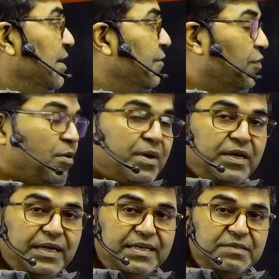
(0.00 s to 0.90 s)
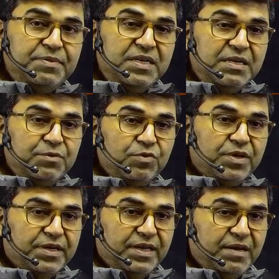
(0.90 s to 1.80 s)
from a dense medium to a
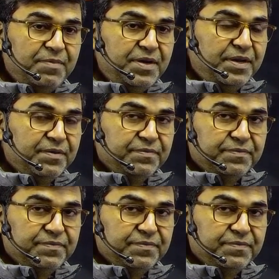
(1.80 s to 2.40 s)
rare medium,